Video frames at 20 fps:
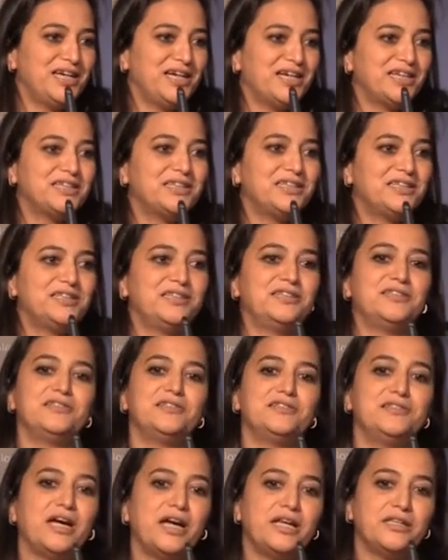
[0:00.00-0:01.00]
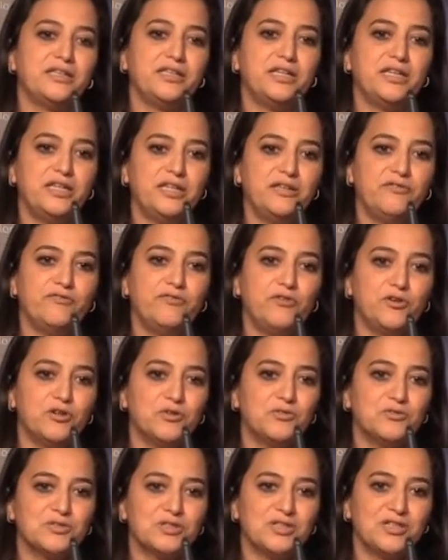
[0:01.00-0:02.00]
and he
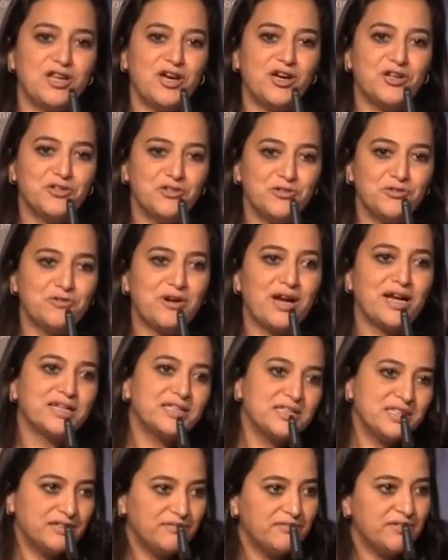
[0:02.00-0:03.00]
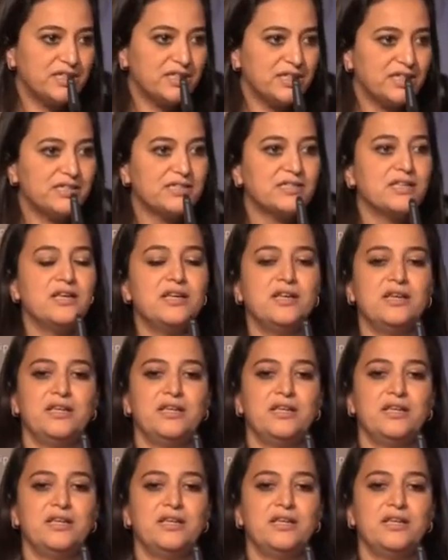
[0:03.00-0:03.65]
follows a lot your activities.